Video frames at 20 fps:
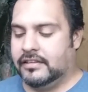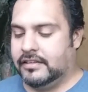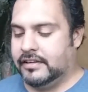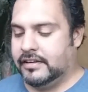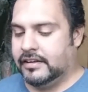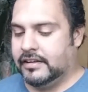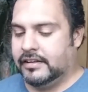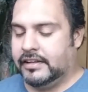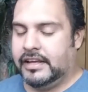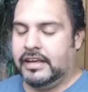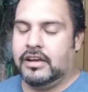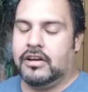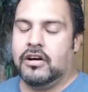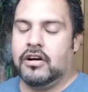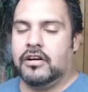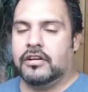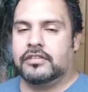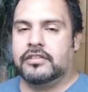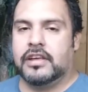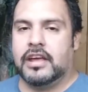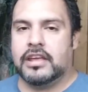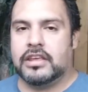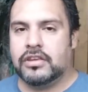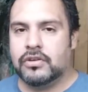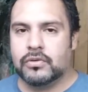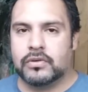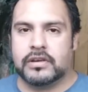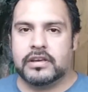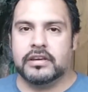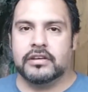the lead guard
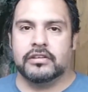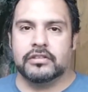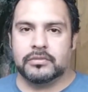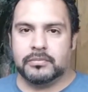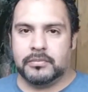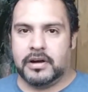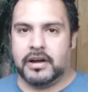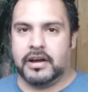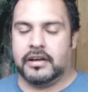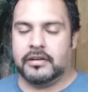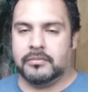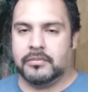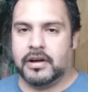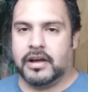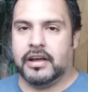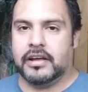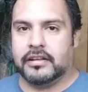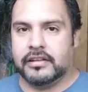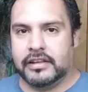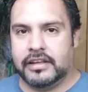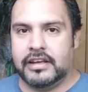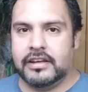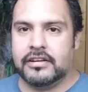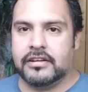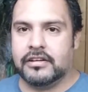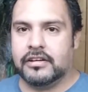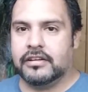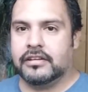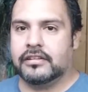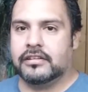saying, you killed my
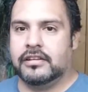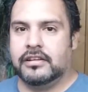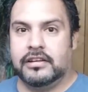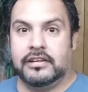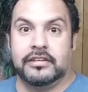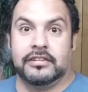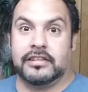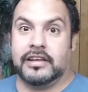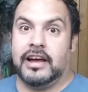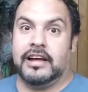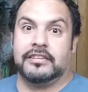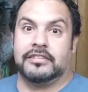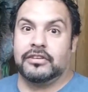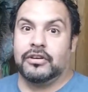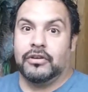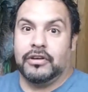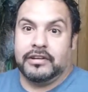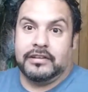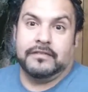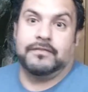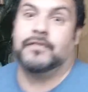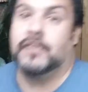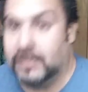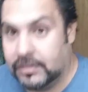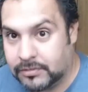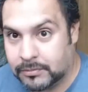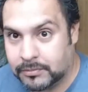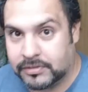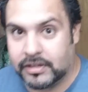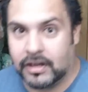leader, and he decides to go ahead and
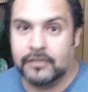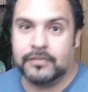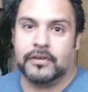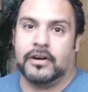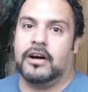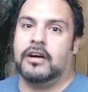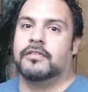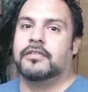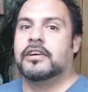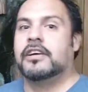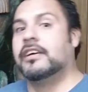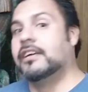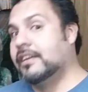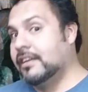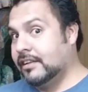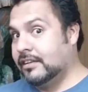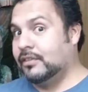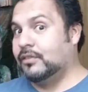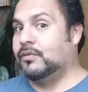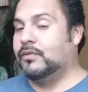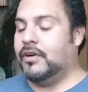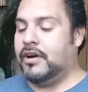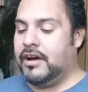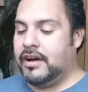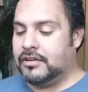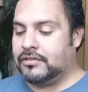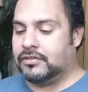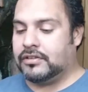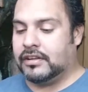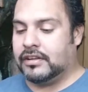finish himself off. It's
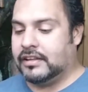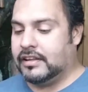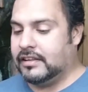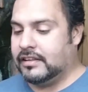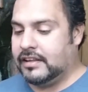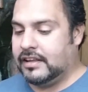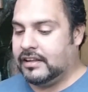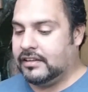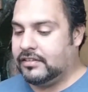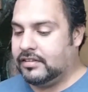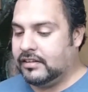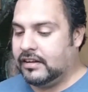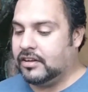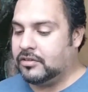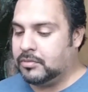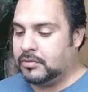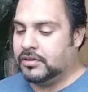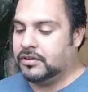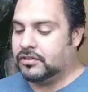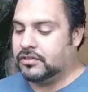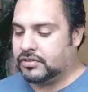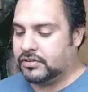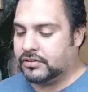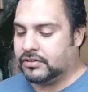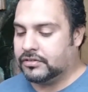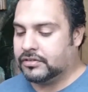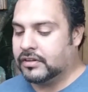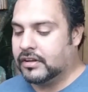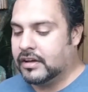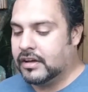very interesting. The Teenage Mutant Ninja
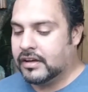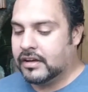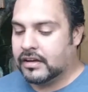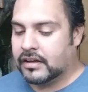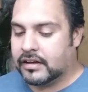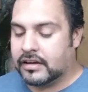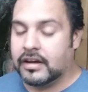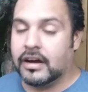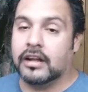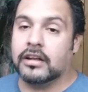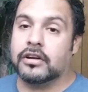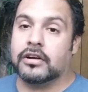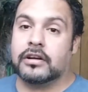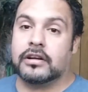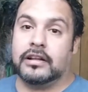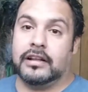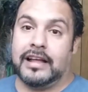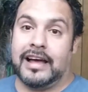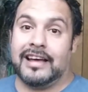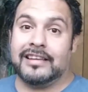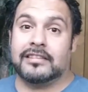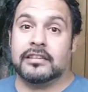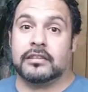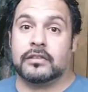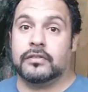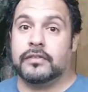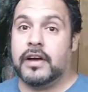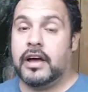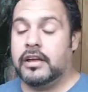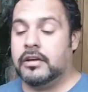Turtles Color
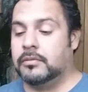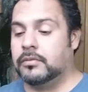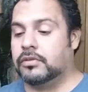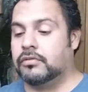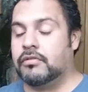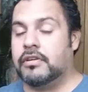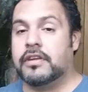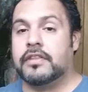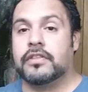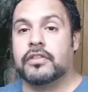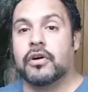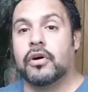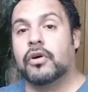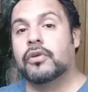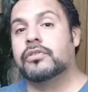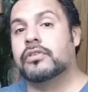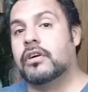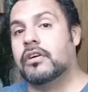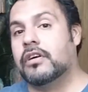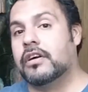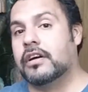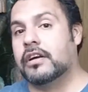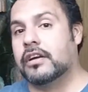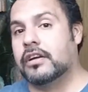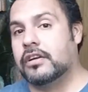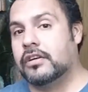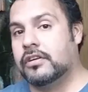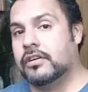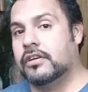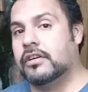Classics Volume 3, those are
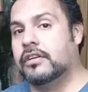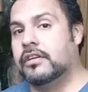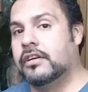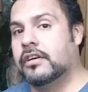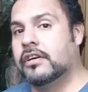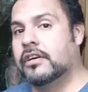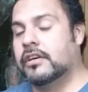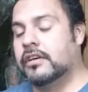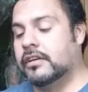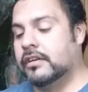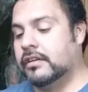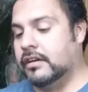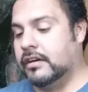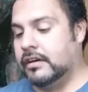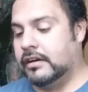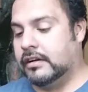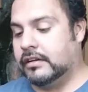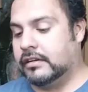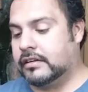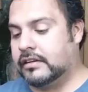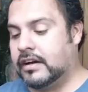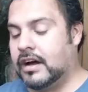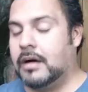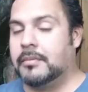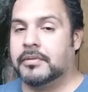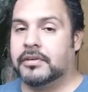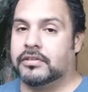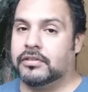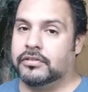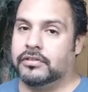a good
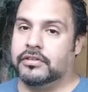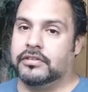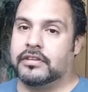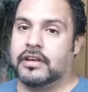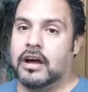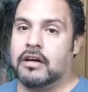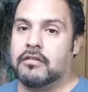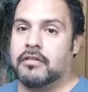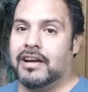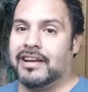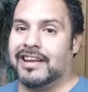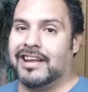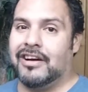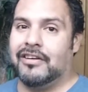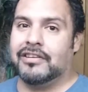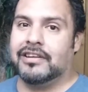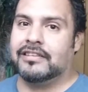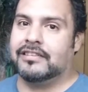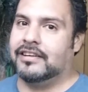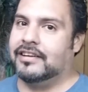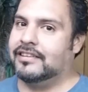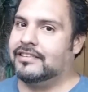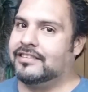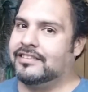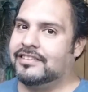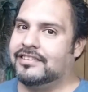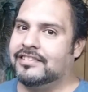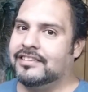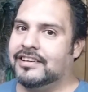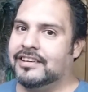comic series that's out right now.
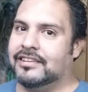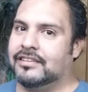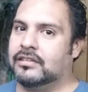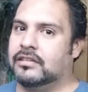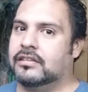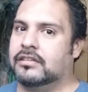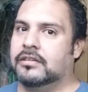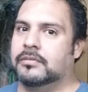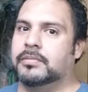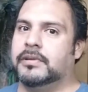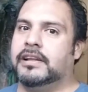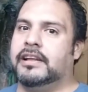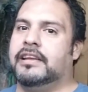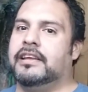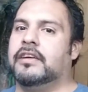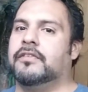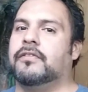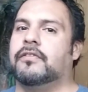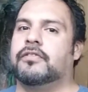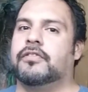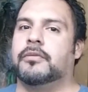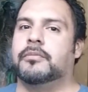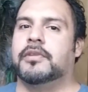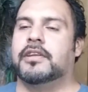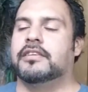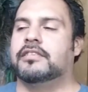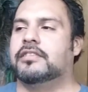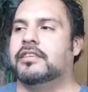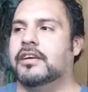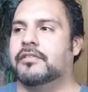It's completely different
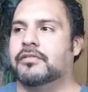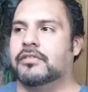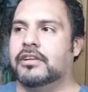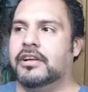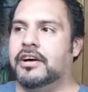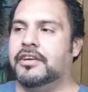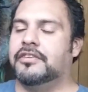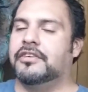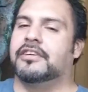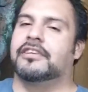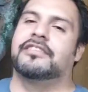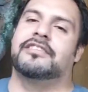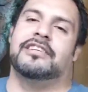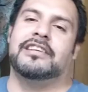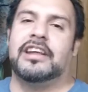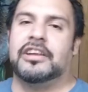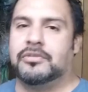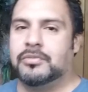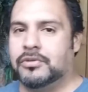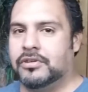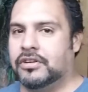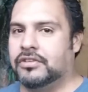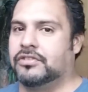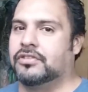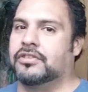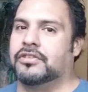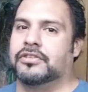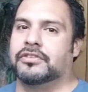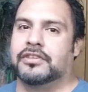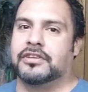from the several other Teenage Mutant
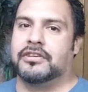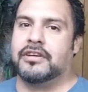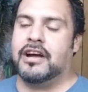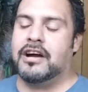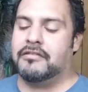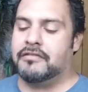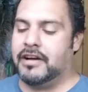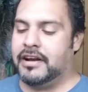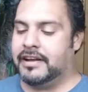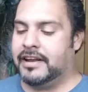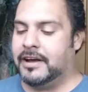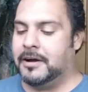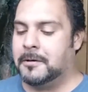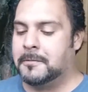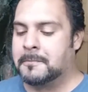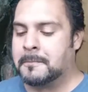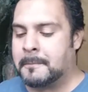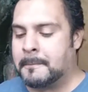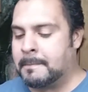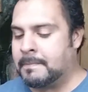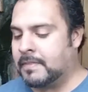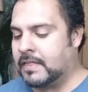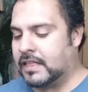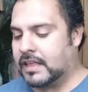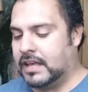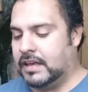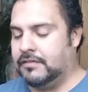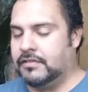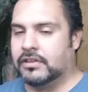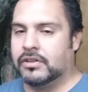Ninja Turtles that are out right now.
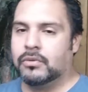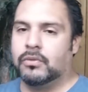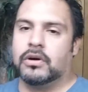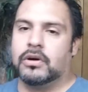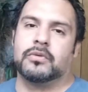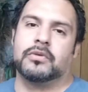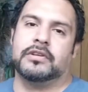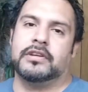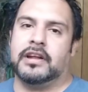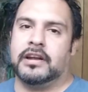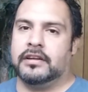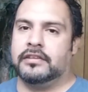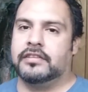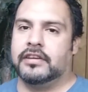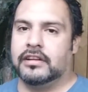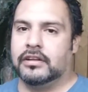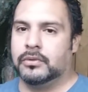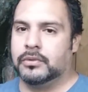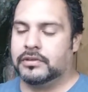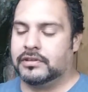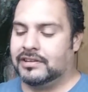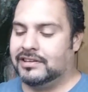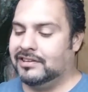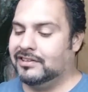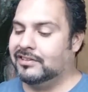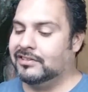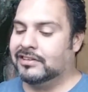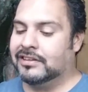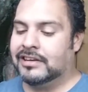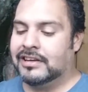Even the one where Donatello was
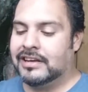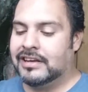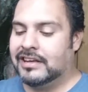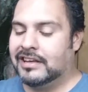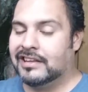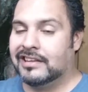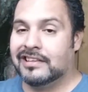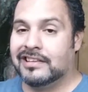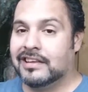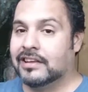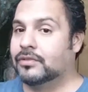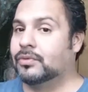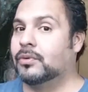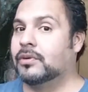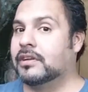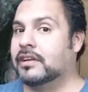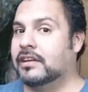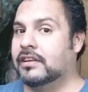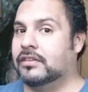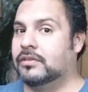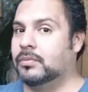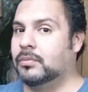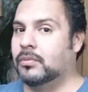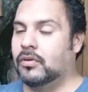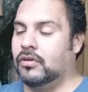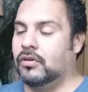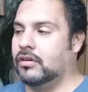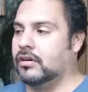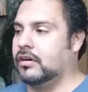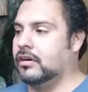killed. This one is
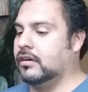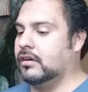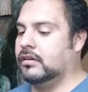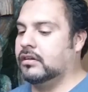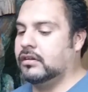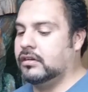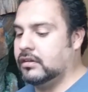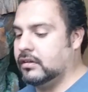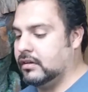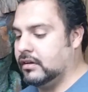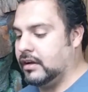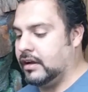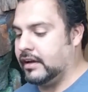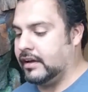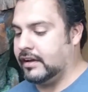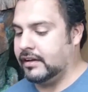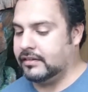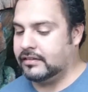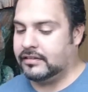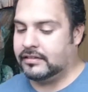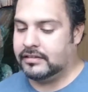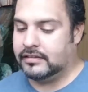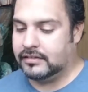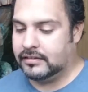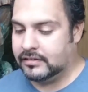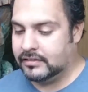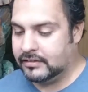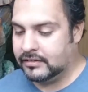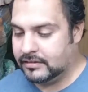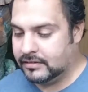more, I
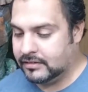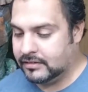guess,